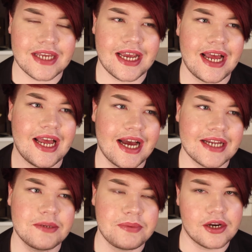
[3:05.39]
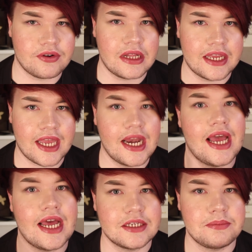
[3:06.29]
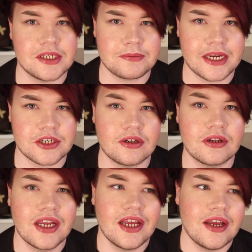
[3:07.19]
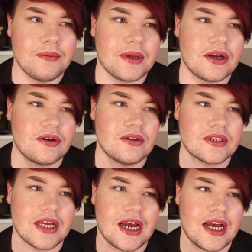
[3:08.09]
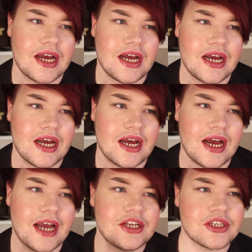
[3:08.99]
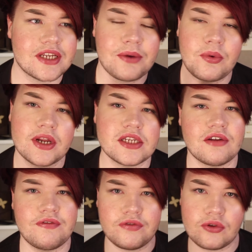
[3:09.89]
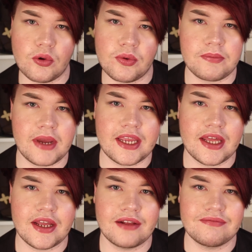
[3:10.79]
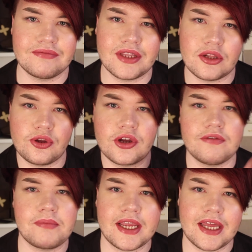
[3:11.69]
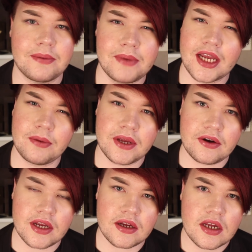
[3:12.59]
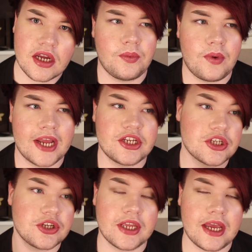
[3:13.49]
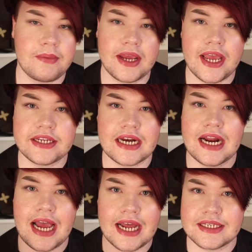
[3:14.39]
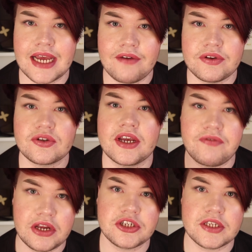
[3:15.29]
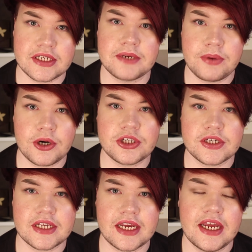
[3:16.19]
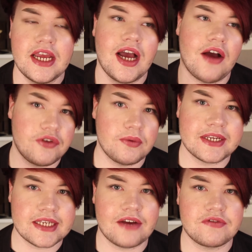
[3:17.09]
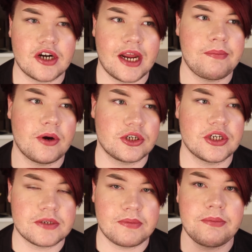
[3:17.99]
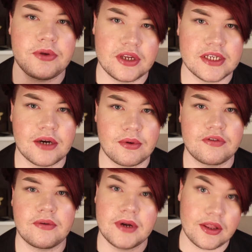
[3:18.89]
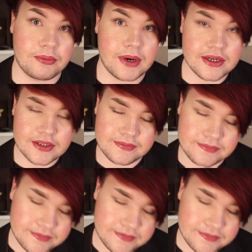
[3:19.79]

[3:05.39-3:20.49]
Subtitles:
It had to be acrylic, and it had to be special, because I want it to flow with my the look of my kind of makeup area. I just couldn't get in my head, and I had to have it, so I eventually did purchase it a few weeks after I purchased my beauty tower from another brand.